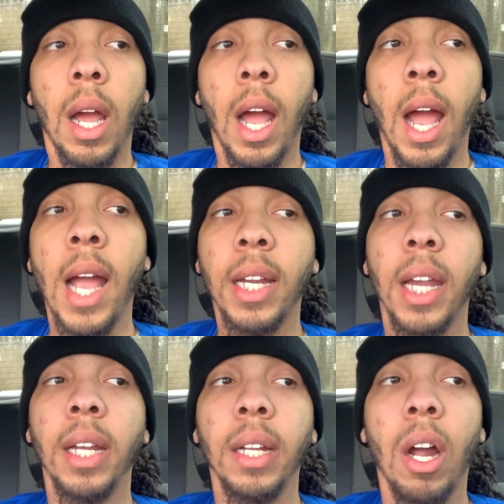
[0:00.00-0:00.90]
I
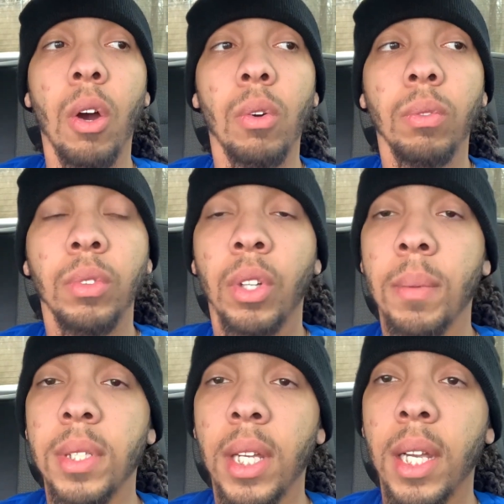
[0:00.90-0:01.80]
can't get out. You know what I'm
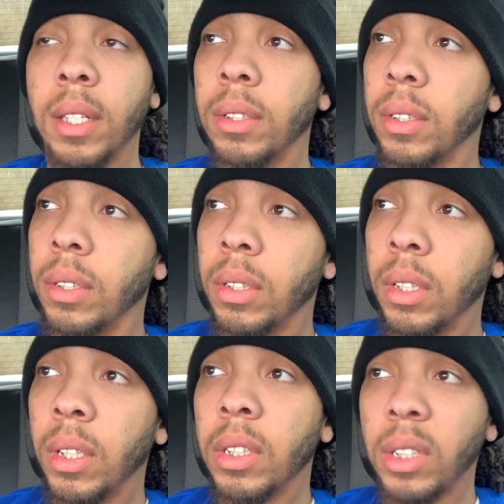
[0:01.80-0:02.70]
saying?
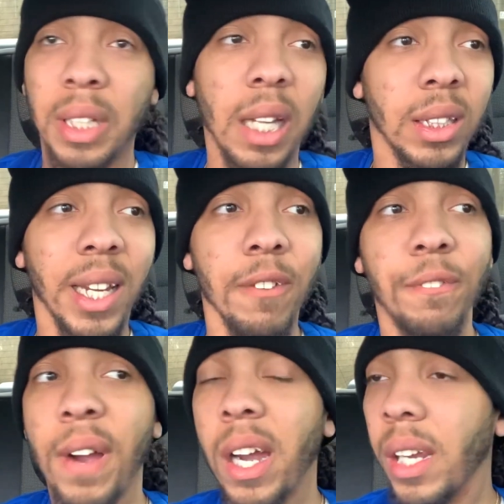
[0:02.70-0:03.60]
Shots getting
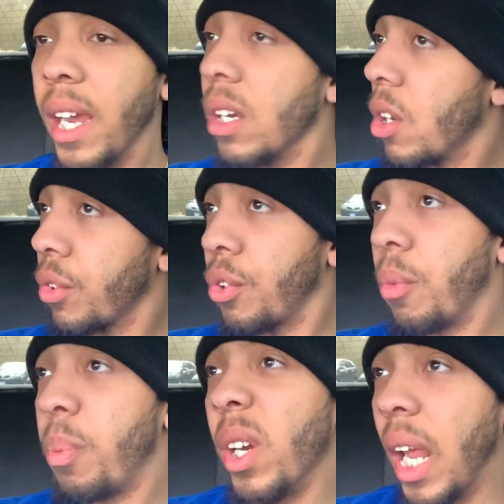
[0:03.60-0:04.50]
fired like to the
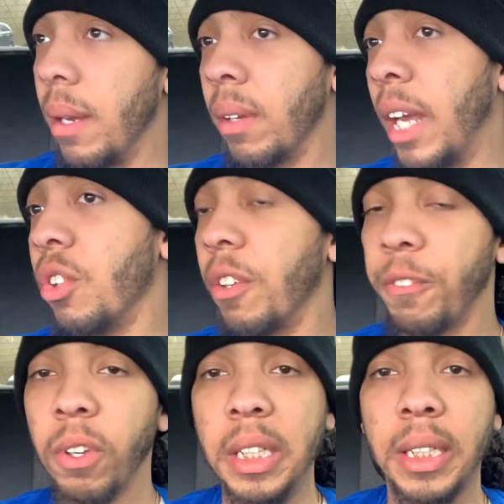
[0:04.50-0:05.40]
point like like you can
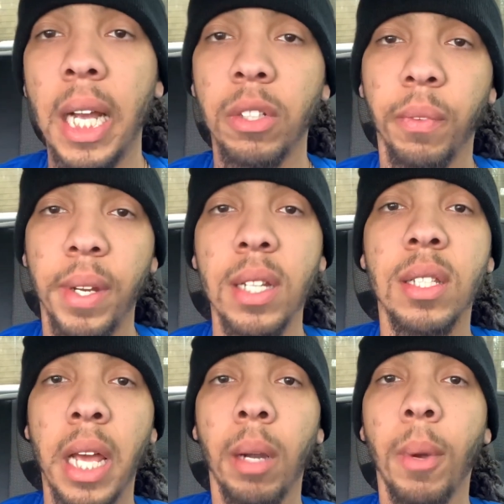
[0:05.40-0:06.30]
feel the shots from the
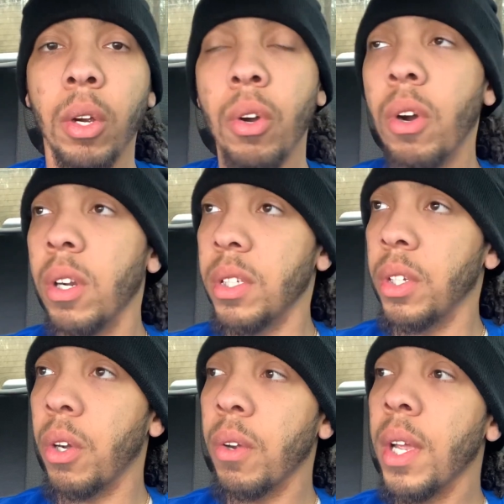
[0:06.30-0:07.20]
inside of my car.
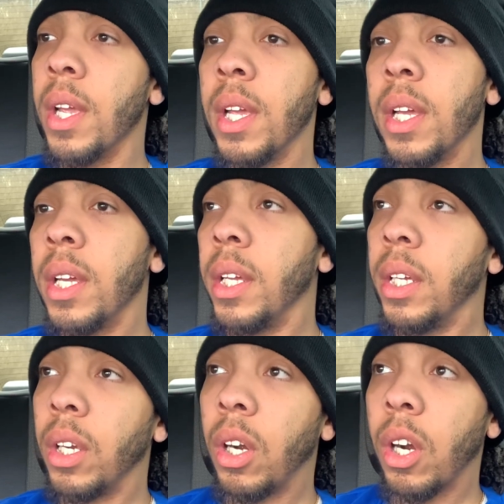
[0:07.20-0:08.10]
So
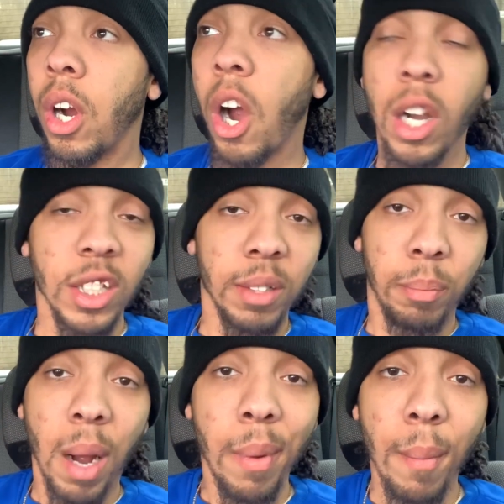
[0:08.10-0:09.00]
cars is
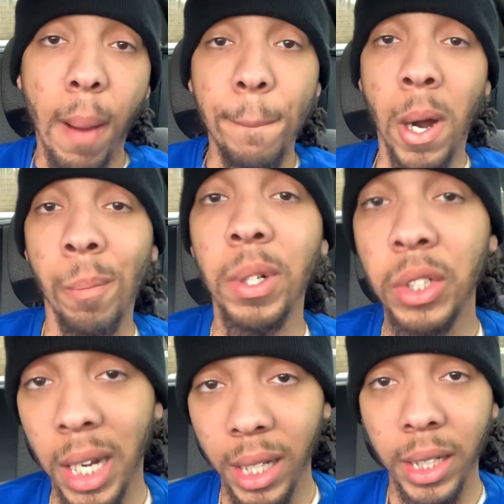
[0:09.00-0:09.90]
bumping my bumper
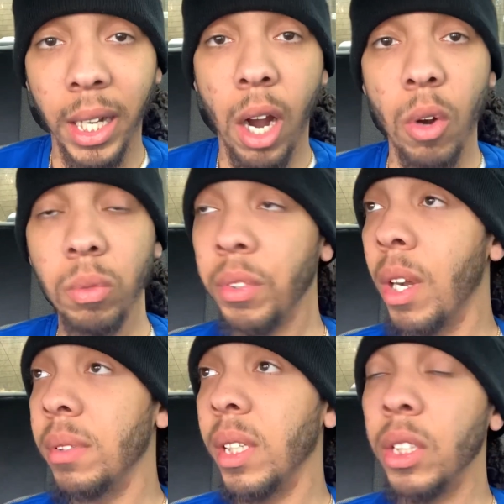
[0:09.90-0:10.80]
trying to get out, you know
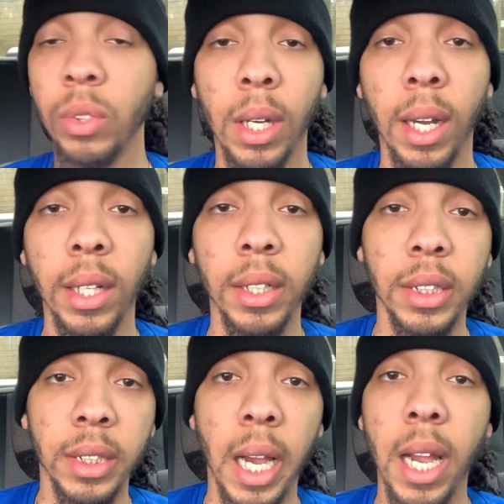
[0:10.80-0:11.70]
what I'm saying? Trying not to get
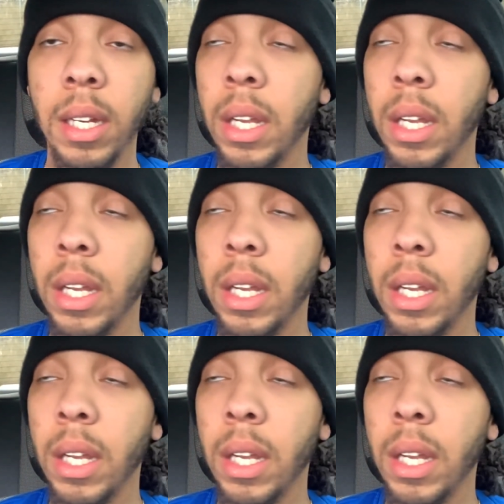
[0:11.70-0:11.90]
shot.